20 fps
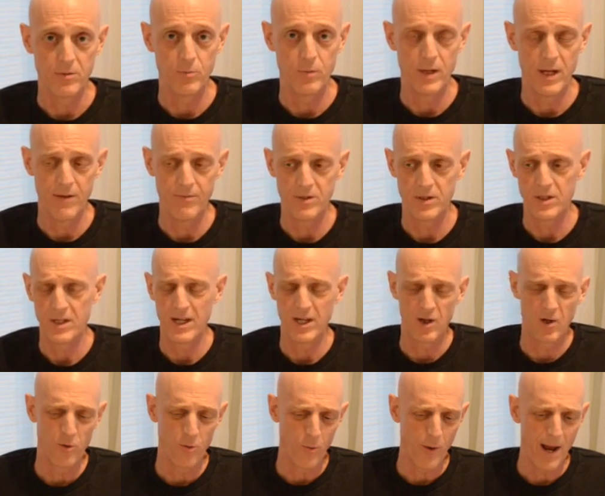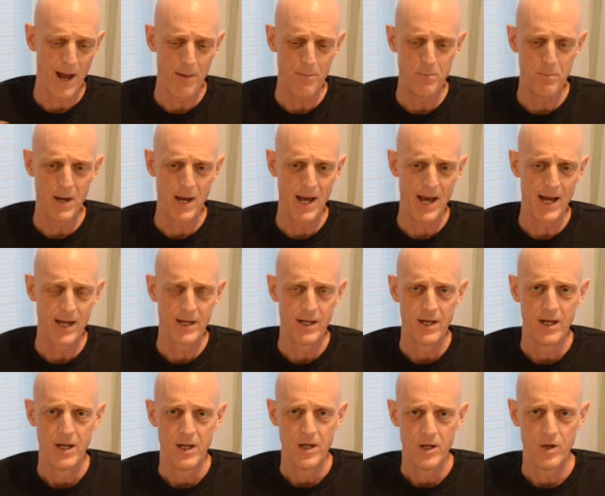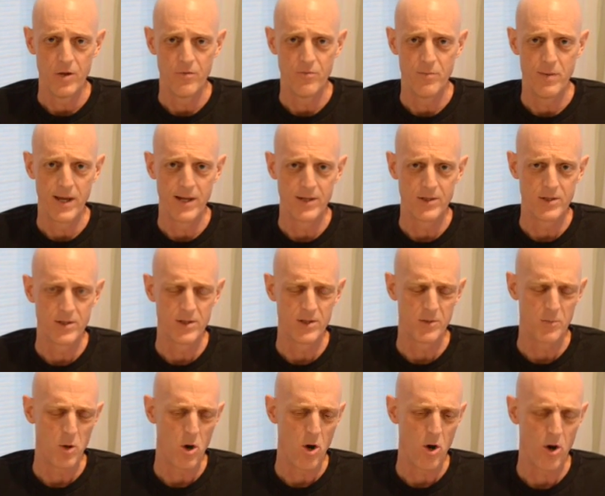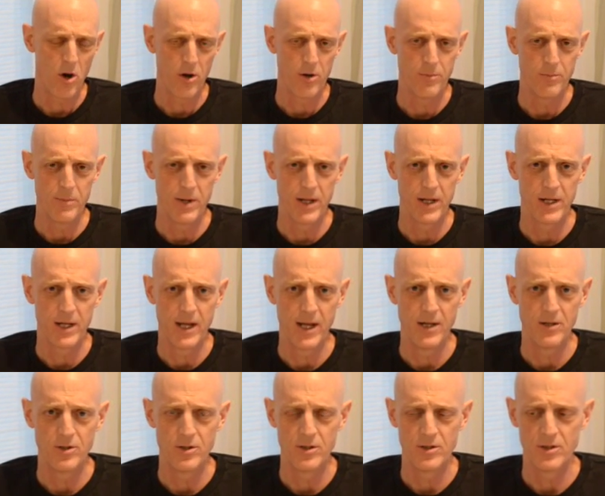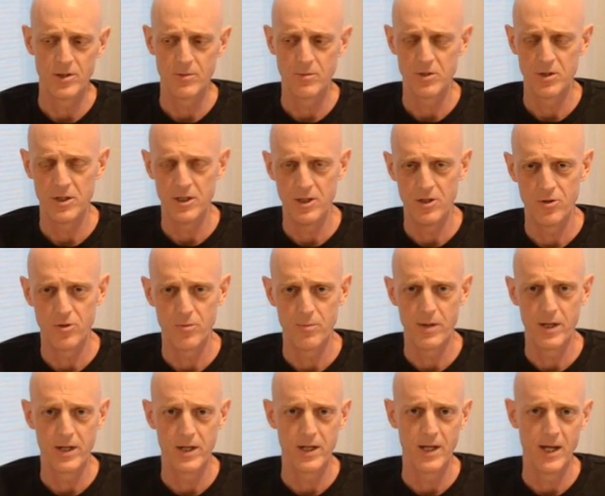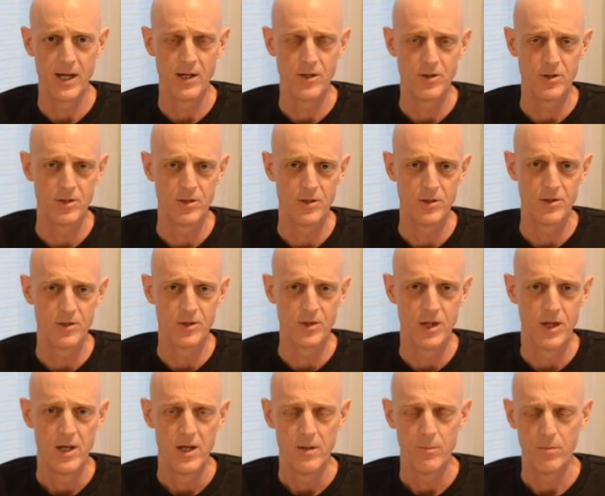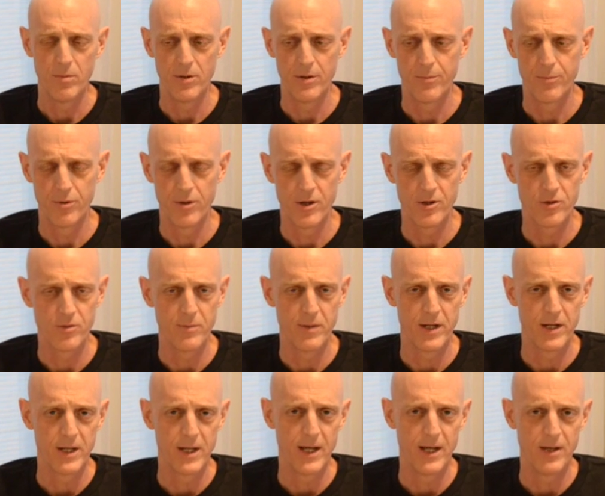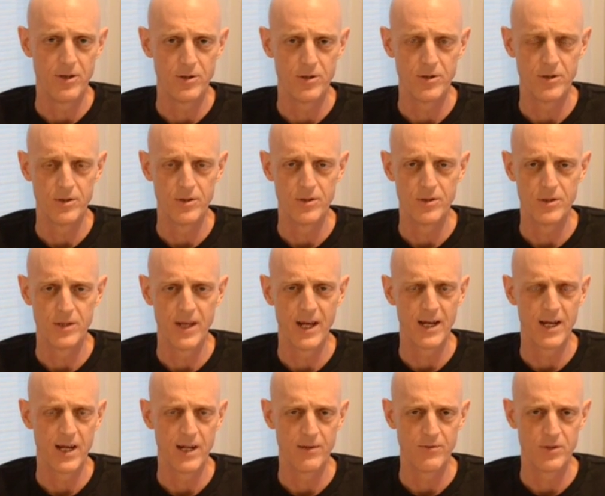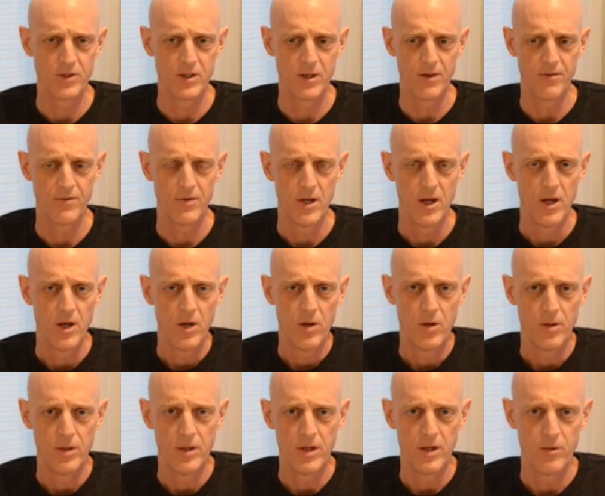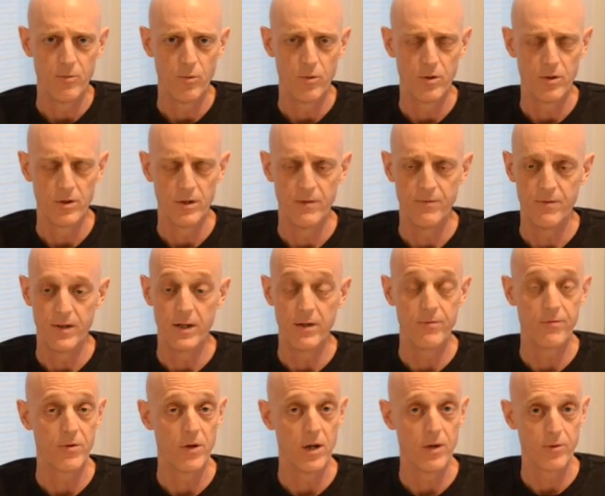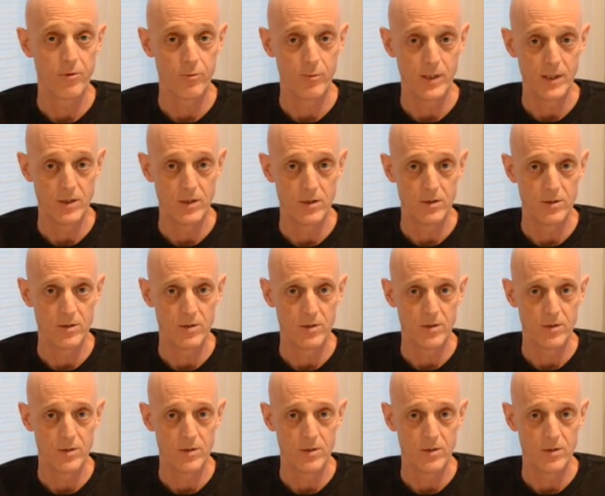We have this kind of grab bag of medicines, some heart medications, some seizure medications, blood pressure medications, that kind of stuff that were invented for other reasons,